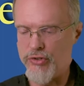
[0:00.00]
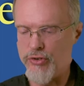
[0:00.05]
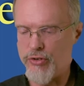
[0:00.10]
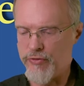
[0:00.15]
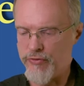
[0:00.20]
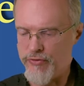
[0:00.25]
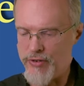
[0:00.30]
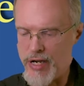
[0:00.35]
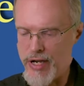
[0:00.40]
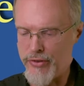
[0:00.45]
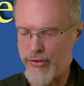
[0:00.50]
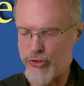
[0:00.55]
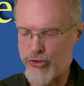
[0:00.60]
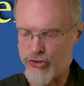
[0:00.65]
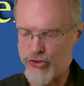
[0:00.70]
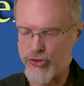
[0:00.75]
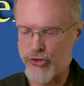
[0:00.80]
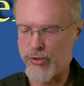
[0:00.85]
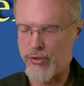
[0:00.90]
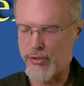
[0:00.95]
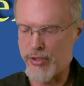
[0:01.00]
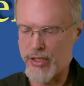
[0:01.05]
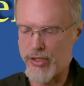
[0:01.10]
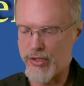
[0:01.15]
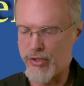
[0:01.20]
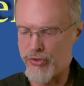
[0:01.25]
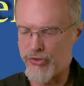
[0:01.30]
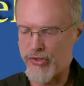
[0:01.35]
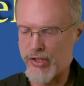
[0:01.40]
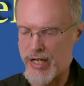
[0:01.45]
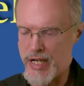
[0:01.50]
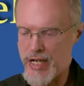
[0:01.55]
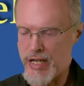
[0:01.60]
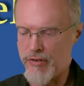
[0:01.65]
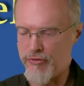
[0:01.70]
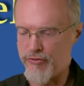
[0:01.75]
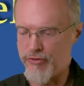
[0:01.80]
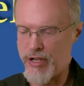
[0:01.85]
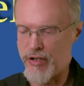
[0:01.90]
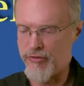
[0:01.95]
"Your father certainly knows that I
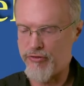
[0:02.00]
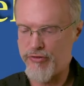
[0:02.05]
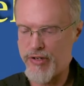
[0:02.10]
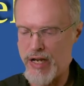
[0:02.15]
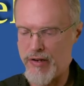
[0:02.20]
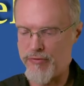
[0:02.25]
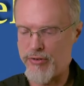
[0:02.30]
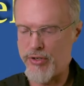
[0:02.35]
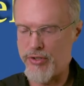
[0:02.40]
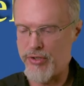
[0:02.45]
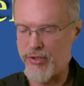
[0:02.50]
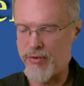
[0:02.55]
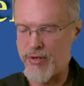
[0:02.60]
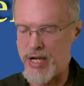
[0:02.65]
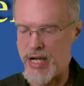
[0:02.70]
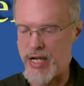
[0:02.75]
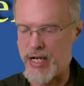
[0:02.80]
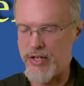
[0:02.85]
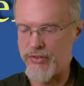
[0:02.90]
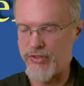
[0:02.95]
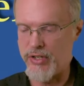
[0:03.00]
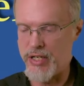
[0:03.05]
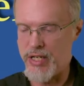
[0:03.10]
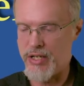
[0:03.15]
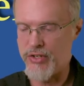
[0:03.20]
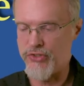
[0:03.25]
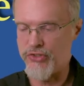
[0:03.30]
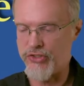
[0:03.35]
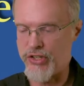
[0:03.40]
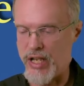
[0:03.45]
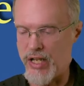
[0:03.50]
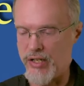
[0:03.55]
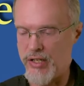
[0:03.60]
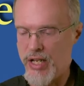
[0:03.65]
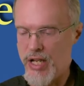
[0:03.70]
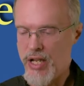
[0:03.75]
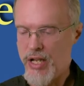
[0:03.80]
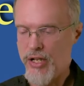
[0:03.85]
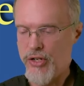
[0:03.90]
have found favor in your eyes, and he has said,